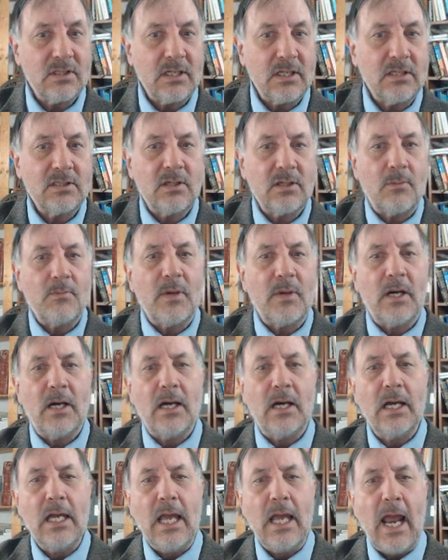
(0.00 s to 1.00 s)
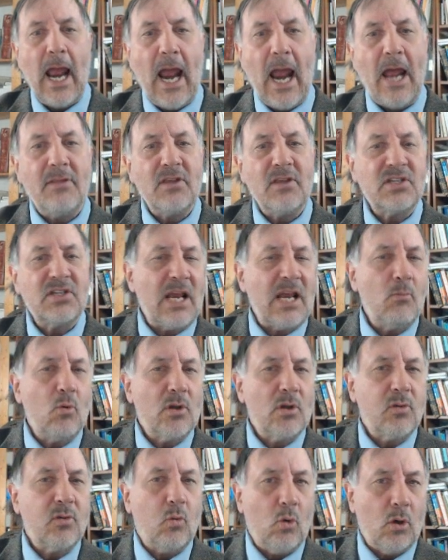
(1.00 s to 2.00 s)
You see? So, uh, and the
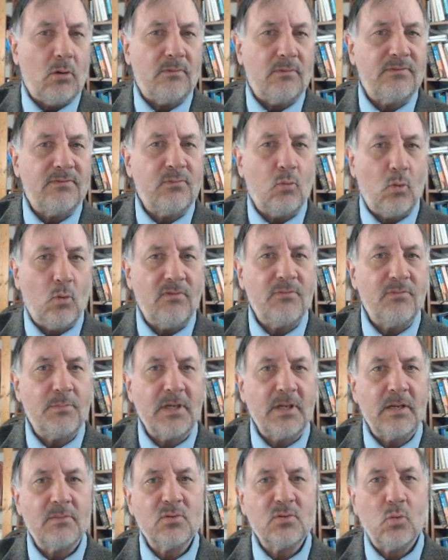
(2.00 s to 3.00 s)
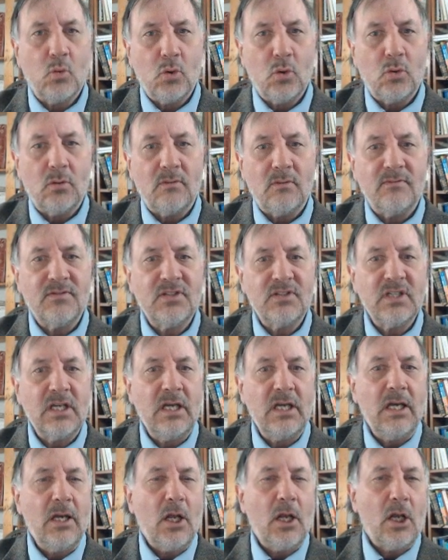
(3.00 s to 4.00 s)
same with wolf. Wolf becomes wolves.